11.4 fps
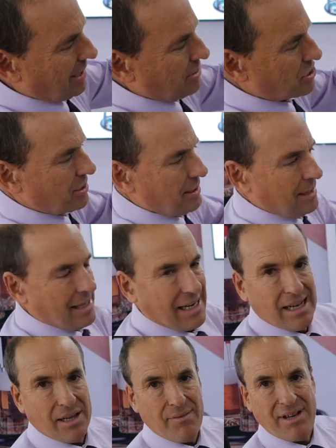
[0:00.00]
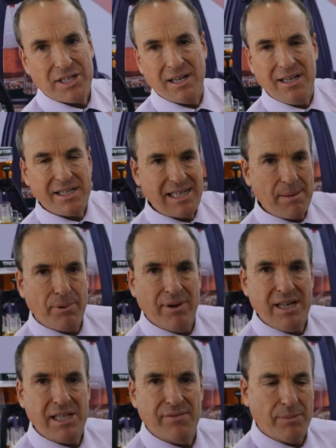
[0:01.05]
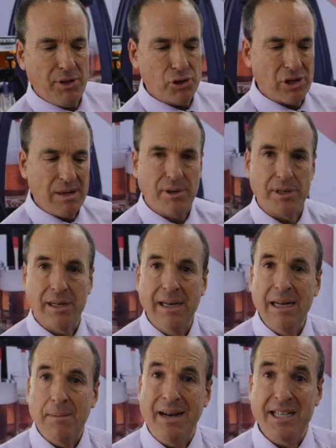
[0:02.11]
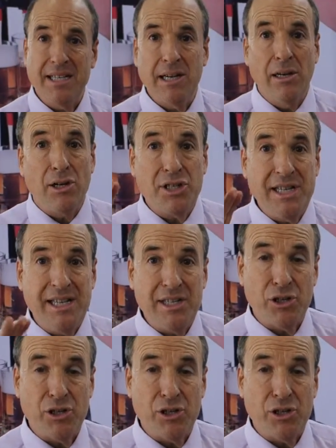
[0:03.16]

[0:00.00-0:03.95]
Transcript: out. Now the vessel is separated from the tripod. It makes it a lot easier